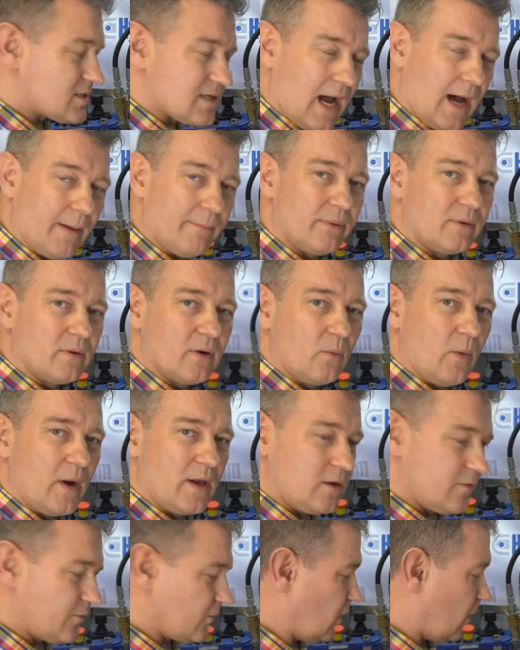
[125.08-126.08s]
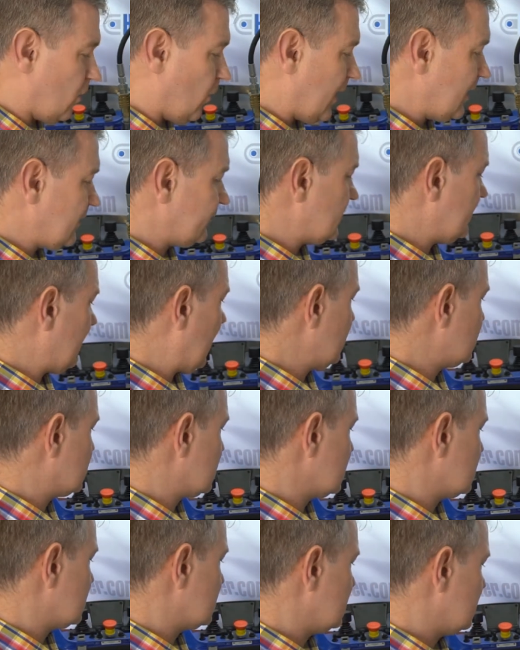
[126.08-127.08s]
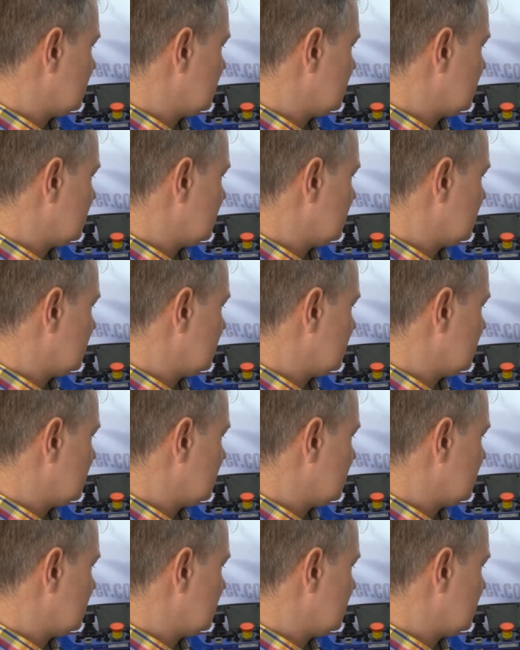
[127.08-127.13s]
up where you've got one of the motors,